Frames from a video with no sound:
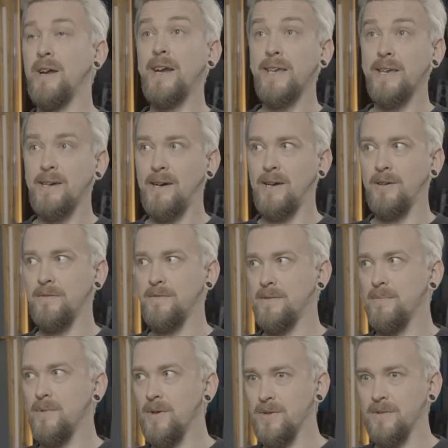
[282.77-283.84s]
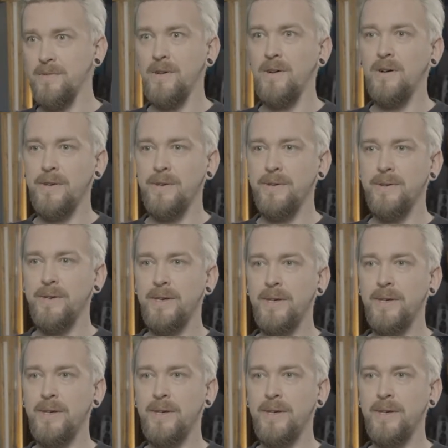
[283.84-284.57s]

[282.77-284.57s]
any kind of immersive audio,